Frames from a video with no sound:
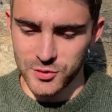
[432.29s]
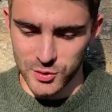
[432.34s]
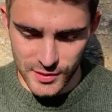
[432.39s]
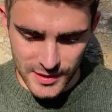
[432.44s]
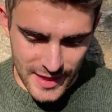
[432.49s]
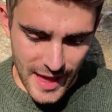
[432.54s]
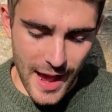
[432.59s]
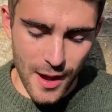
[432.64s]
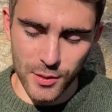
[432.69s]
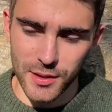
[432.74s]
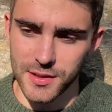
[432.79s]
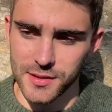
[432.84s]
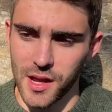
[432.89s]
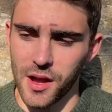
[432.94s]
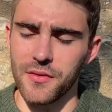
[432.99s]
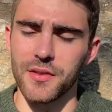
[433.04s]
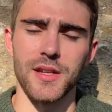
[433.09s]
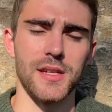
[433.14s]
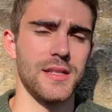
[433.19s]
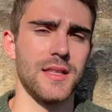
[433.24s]
now
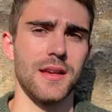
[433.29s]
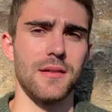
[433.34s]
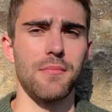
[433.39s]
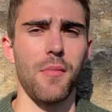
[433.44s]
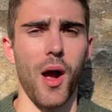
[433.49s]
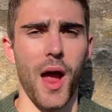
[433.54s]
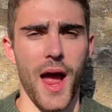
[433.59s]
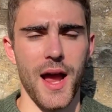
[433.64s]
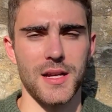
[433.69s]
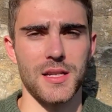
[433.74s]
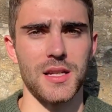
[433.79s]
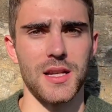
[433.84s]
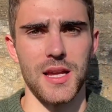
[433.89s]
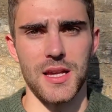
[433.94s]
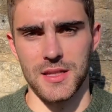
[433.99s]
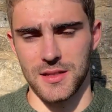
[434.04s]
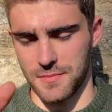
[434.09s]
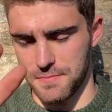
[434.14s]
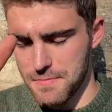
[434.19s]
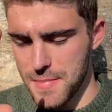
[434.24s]
discovered is that my accent
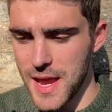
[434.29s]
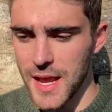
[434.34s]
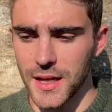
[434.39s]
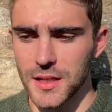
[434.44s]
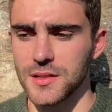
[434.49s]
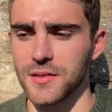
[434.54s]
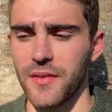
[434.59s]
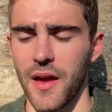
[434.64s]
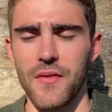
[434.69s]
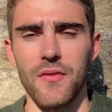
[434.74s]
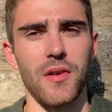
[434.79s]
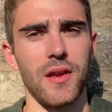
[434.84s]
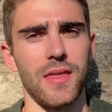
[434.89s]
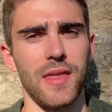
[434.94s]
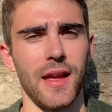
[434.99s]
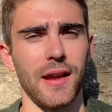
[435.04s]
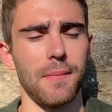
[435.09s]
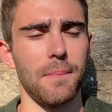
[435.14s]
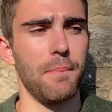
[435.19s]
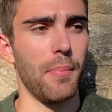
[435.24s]
is a mix of
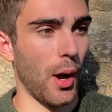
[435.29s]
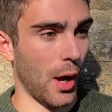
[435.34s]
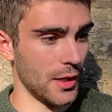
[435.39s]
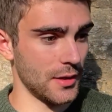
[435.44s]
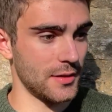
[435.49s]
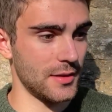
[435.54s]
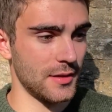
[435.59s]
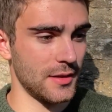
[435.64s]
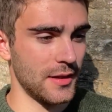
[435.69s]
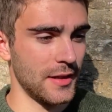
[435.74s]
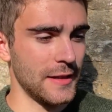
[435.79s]
everything, but